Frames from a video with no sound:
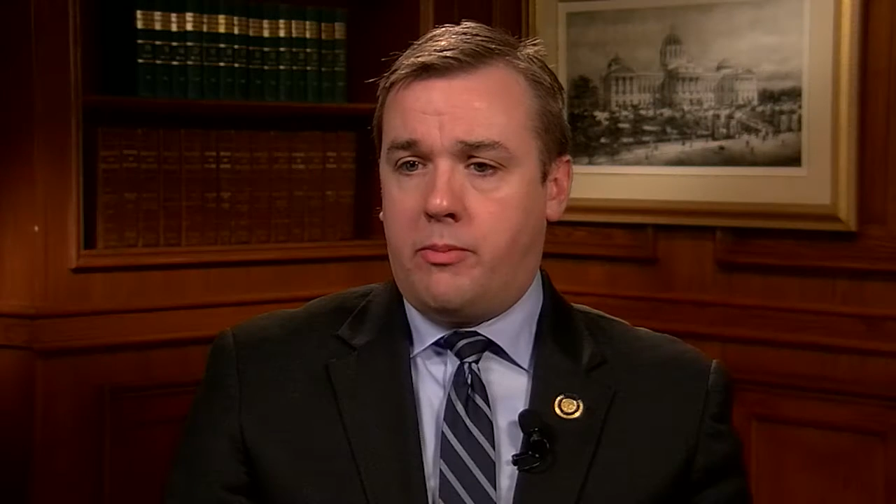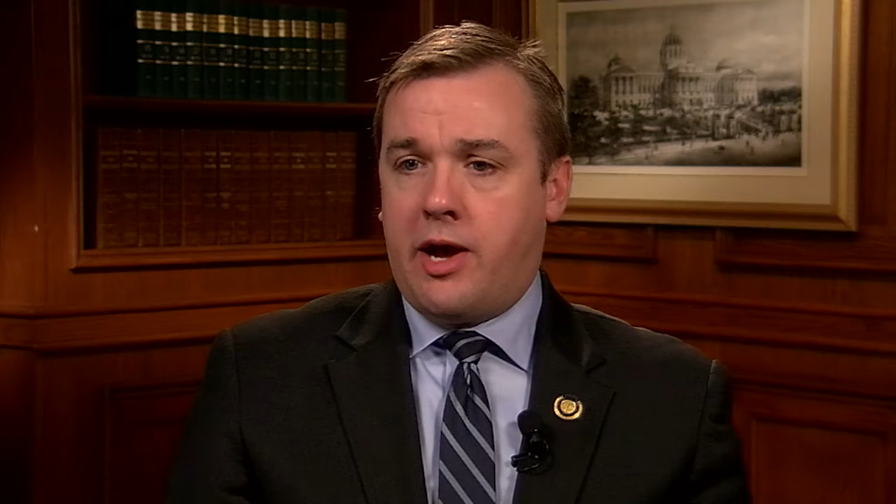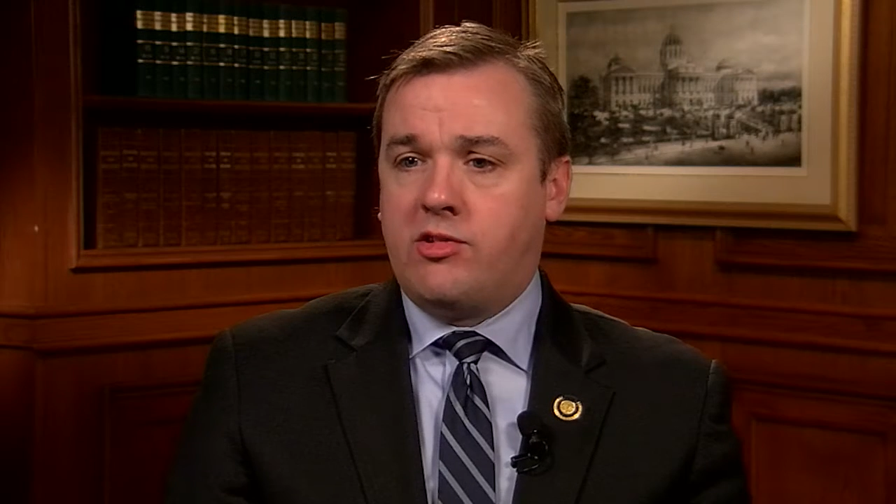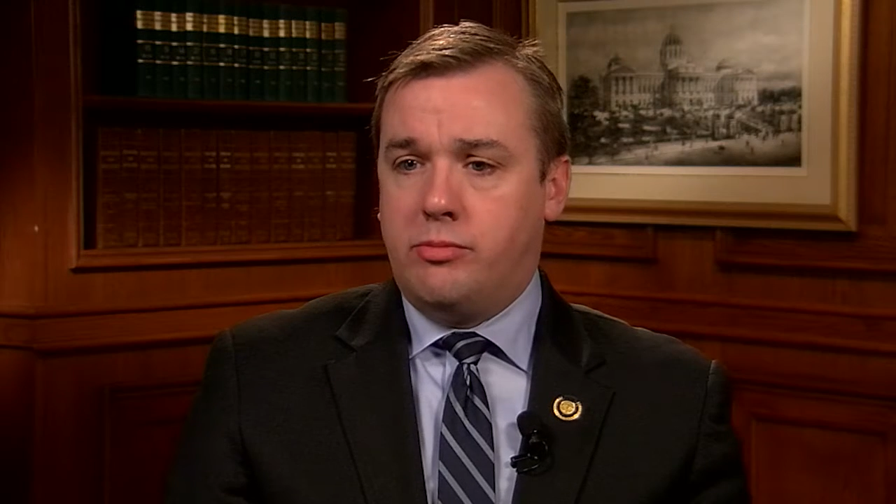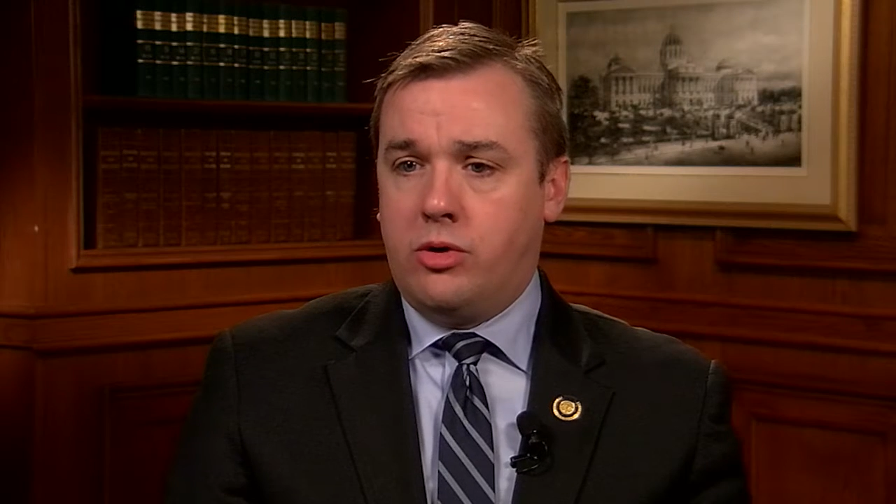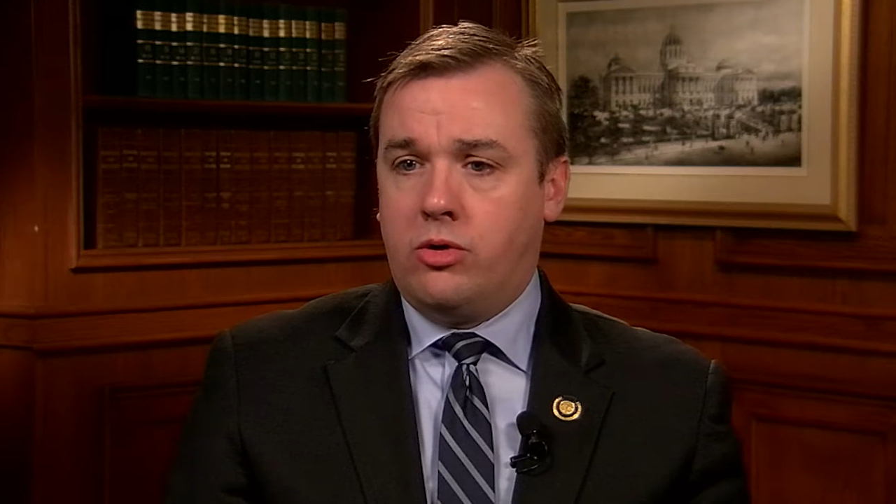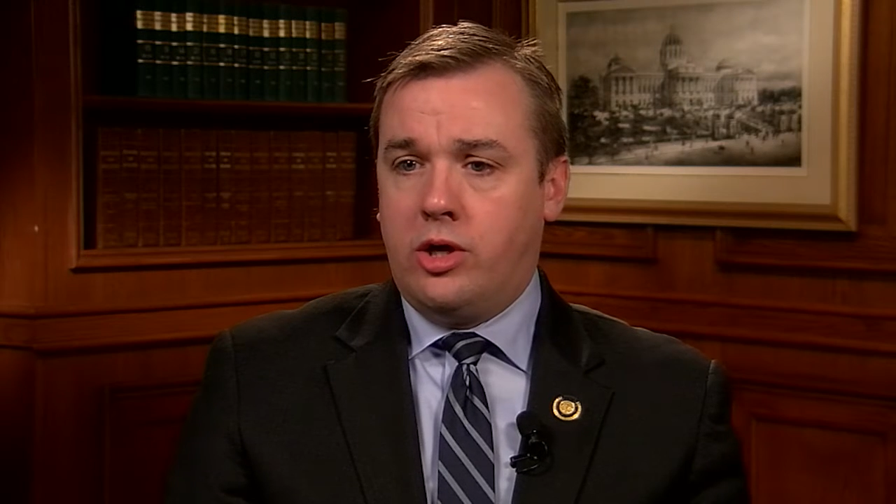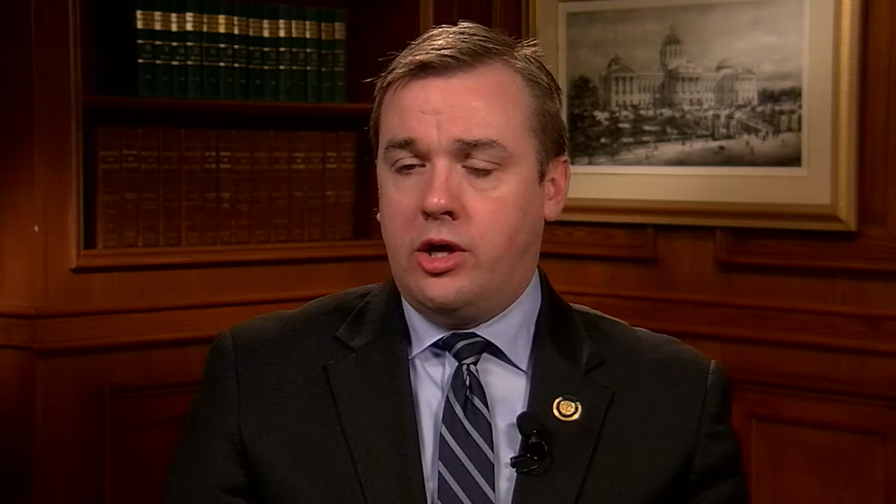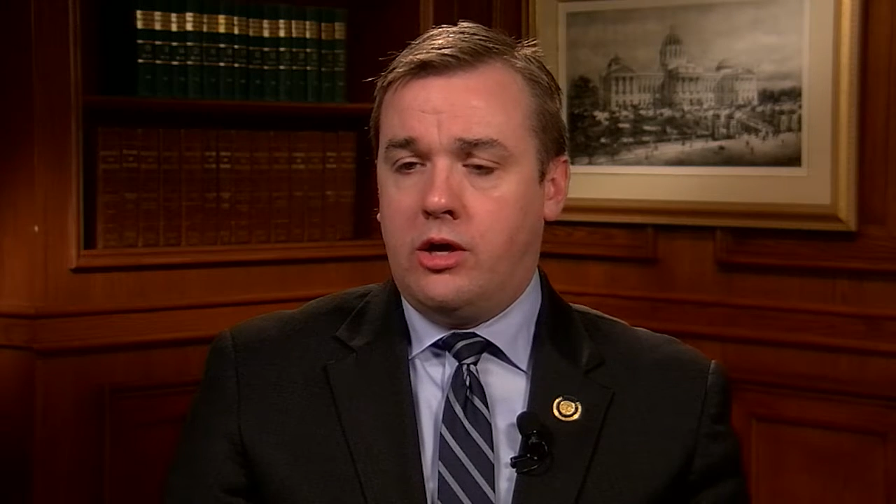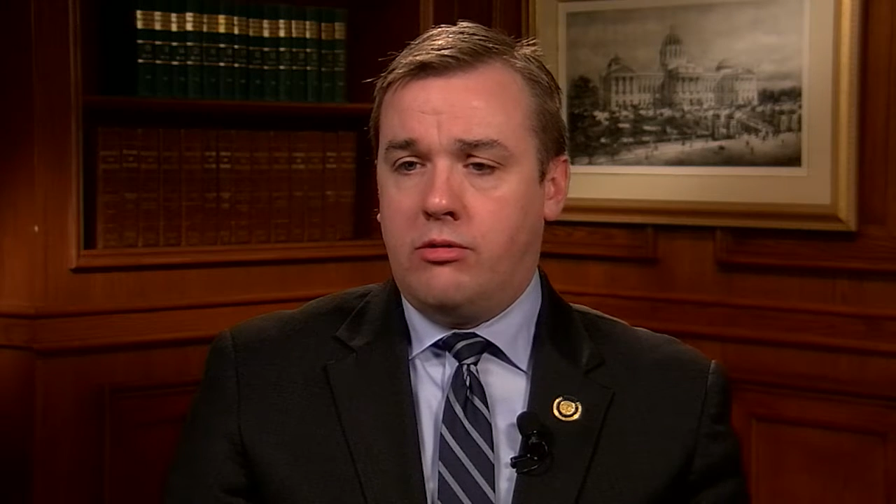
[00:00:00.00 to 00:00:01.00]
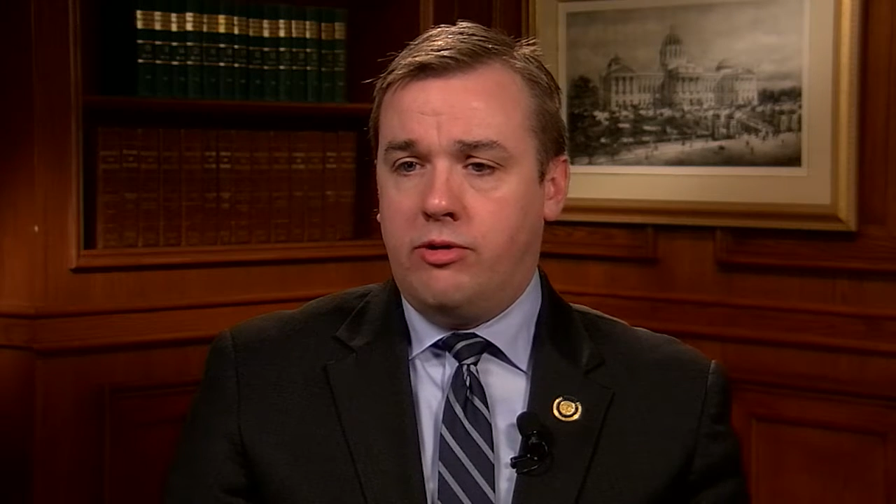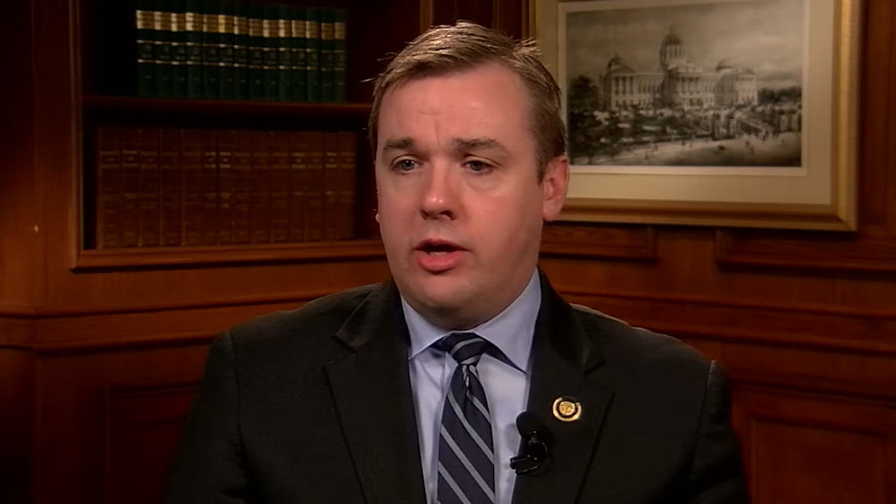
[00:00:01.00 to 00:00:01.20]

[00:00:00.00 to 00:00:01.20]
possibility of